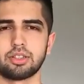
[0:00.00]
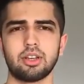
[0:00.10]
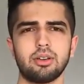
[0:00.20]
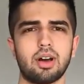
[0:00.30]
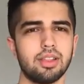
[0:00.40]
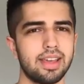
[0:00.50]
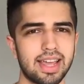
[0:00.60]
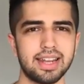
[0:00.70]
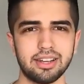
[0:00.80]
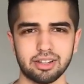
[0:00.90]
So are there
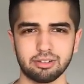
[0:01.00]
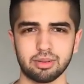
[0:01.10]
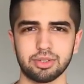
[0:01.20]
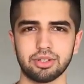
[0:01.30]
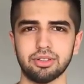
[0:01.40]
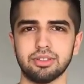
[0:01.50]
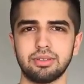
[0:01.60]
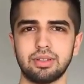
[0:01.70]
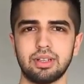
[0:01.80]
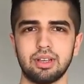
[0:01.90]
any other options?
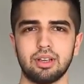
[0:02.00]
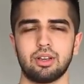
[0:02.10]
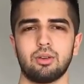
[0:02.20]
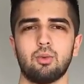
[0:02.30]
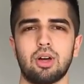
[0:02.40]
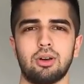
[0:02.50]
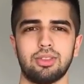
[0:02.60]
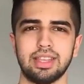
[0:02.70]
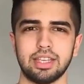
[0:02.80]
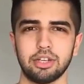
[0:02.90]
Well,
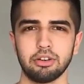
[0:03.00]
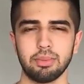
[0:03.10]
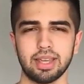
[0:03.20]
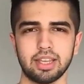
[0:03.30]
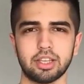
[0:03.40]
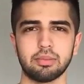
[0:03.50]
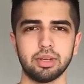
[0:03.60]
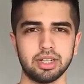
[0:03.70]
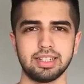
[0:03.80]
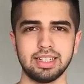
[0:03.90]
the European
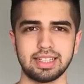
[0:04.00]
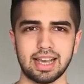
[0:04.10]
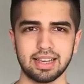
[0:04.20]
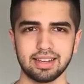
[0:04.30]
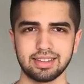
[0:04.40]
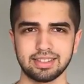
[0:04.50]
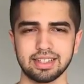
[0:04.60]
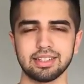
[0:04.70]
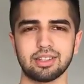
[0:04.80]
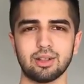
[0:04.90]
Communities
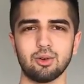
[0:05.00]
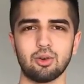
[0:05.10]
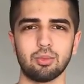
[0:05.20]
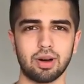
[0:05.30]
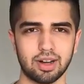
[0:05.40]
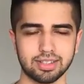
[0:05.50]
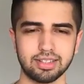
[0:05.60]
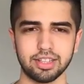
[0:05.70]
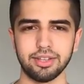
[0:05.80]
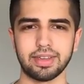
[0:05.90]
Act is the law passed
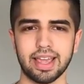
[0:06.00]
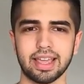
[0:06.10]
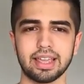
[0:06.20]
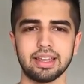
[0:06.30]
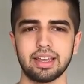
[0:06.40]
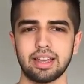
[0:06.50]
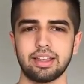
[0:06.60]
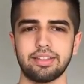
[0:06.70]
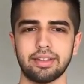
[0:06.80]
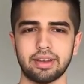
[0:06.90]
in the UK
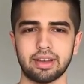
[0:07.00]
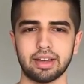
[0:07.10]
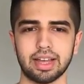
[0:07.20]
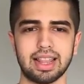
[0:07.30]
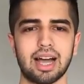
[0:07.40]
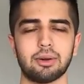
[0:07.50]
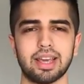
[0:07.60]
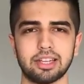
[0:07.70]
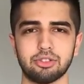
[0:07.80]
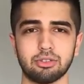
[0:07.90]
that allowed
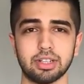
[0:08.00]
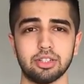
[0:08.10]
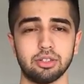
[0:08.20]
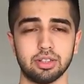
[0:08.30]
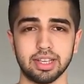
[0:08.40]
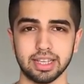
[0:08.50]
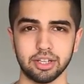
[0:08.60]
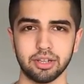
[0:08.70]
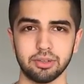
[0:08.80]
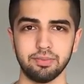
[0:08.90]
entry to the
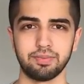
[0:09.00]
EU.